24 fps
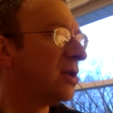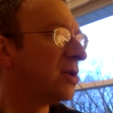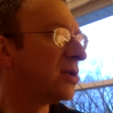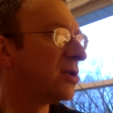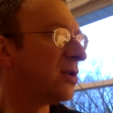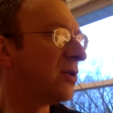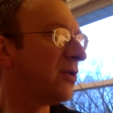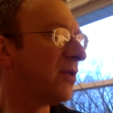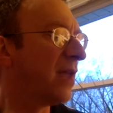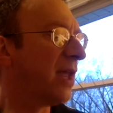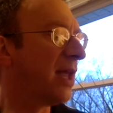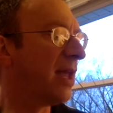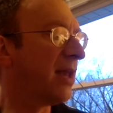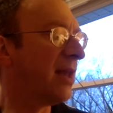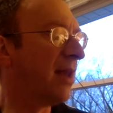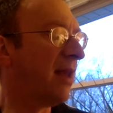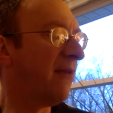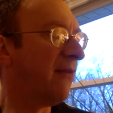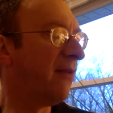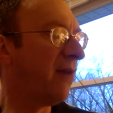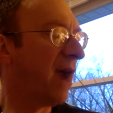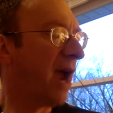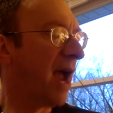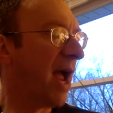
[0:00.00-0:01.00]
so they had
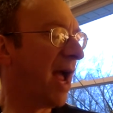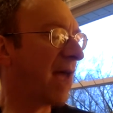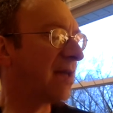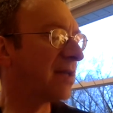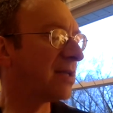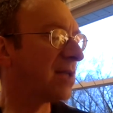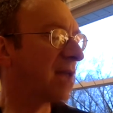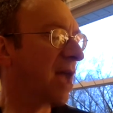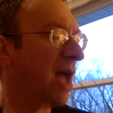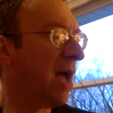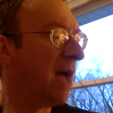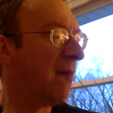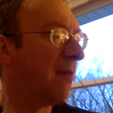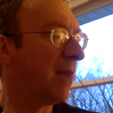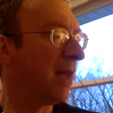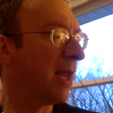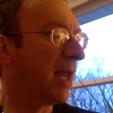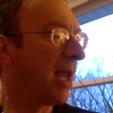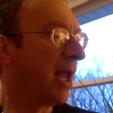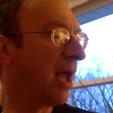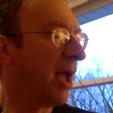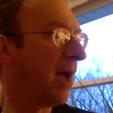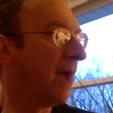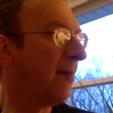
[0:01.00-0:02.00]
never asked Homily
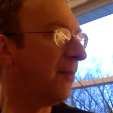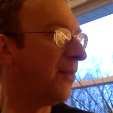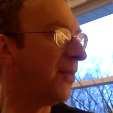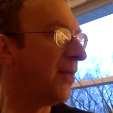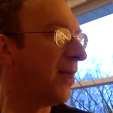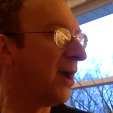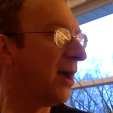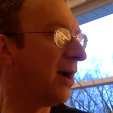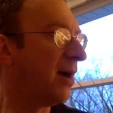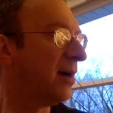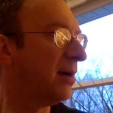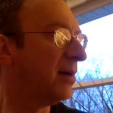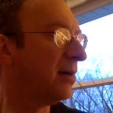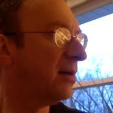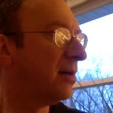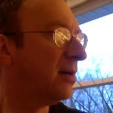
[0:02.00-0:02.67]
up there.